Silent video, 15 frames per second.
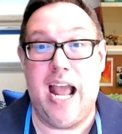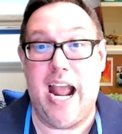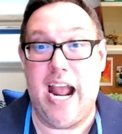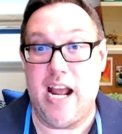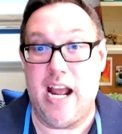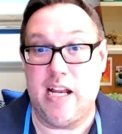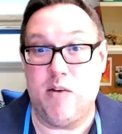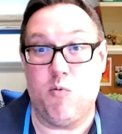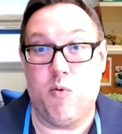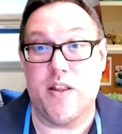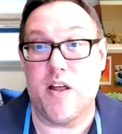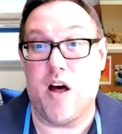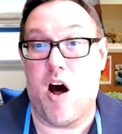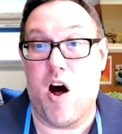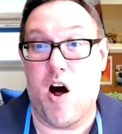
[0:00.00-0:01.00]
and with
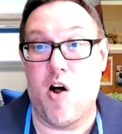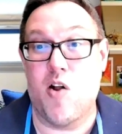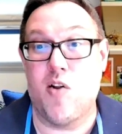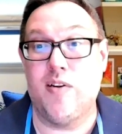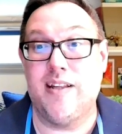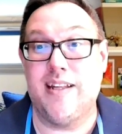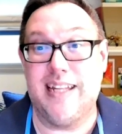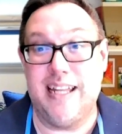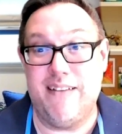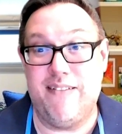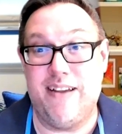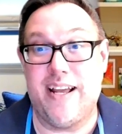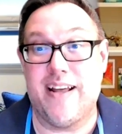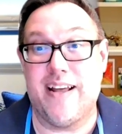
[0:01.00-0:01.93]
all living